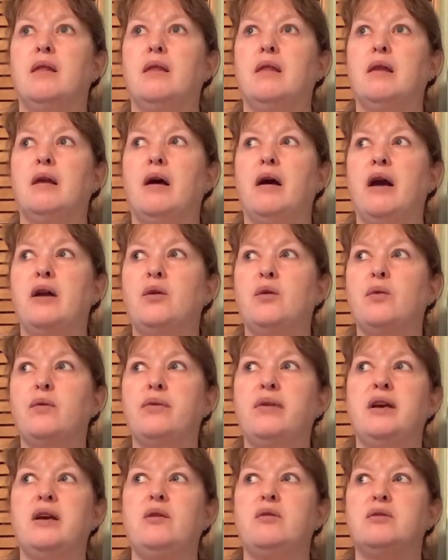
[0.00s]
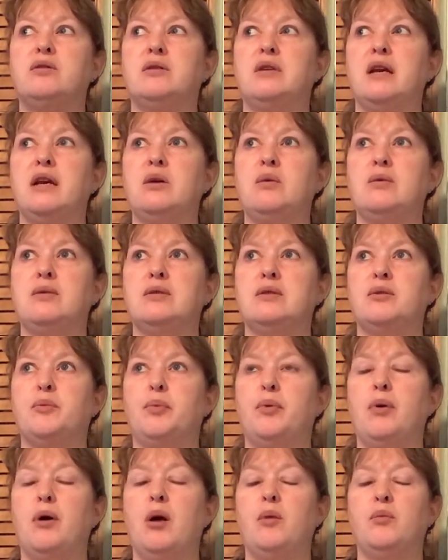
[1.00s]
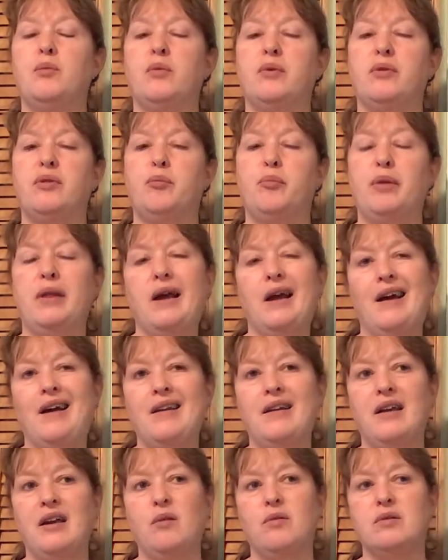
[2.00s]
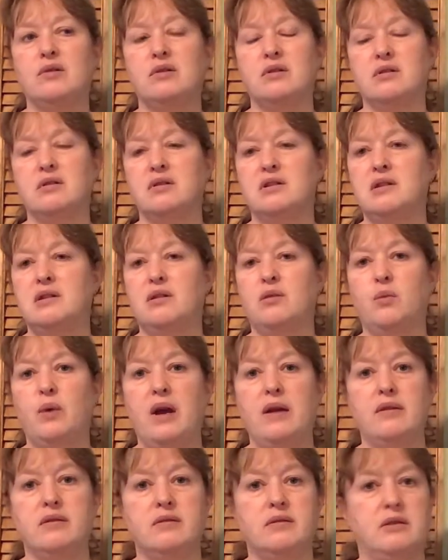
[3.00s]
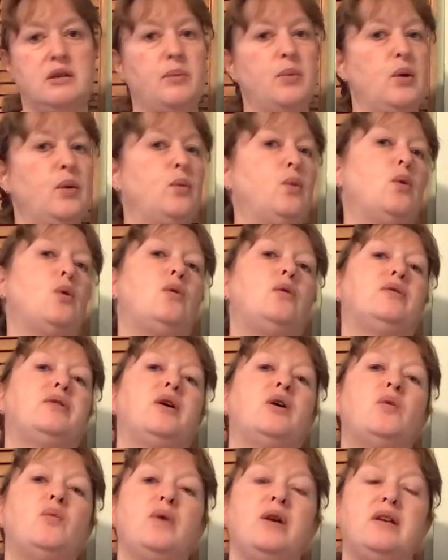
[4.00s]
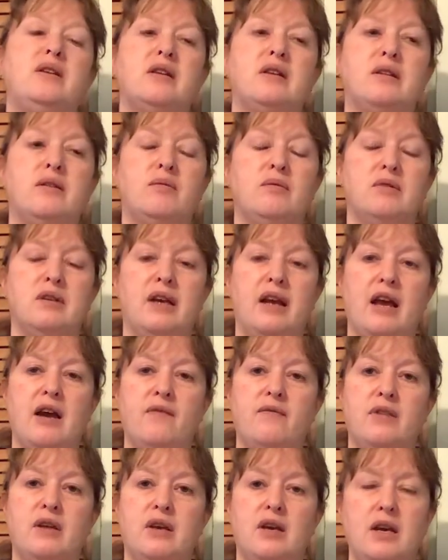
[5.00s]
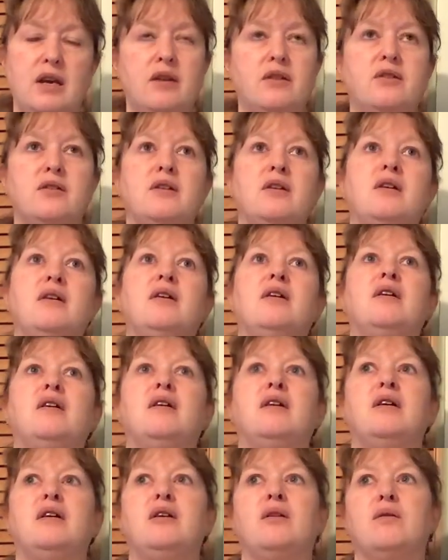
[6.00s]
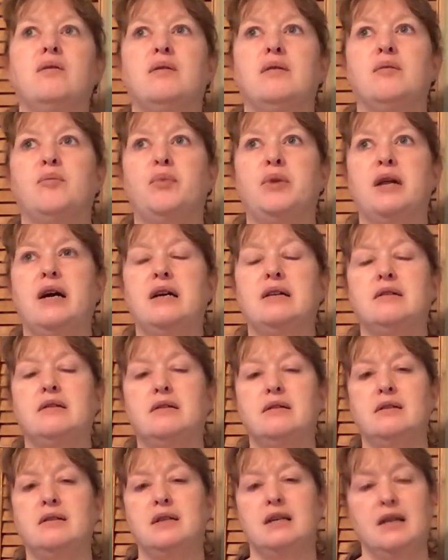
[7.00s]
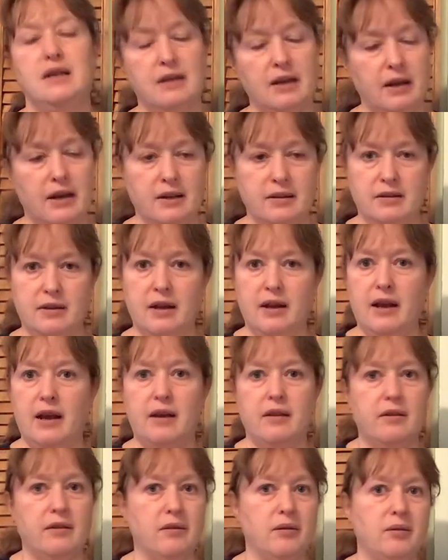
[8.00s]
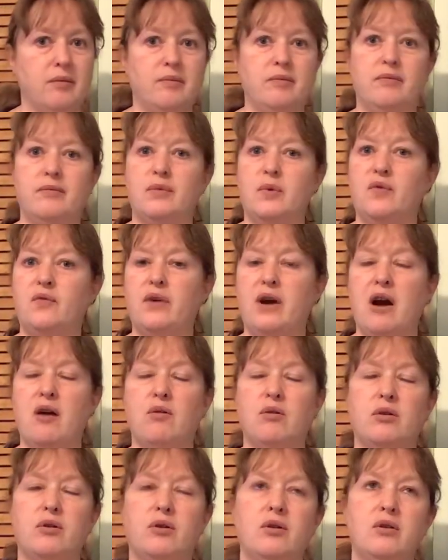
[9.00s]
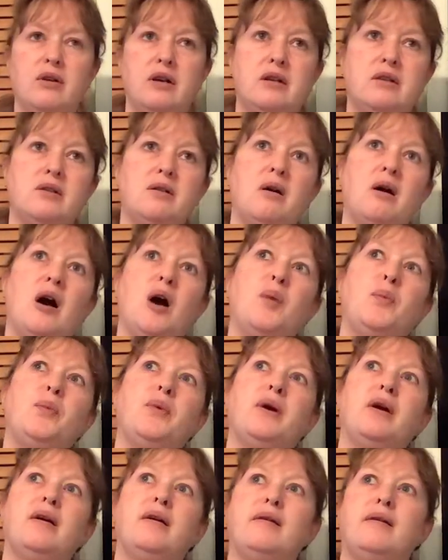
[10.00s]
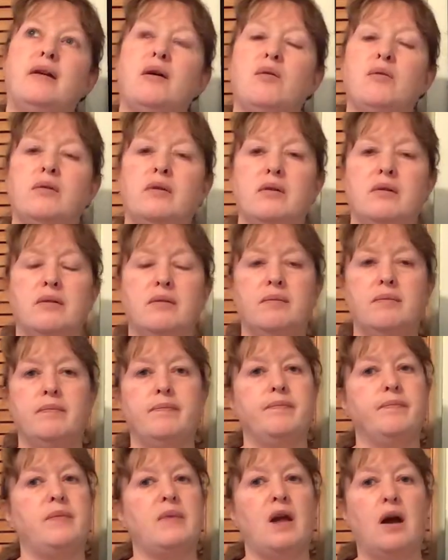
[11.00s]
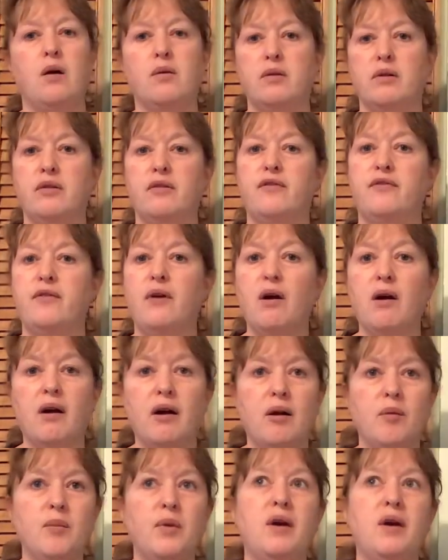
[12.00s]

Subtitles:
I don't think it was a problem with the plant. It was just the way the summer rolled out. We didn't really have the heat. The plants in the city, like I said, had the viral curly top, and out on the farm,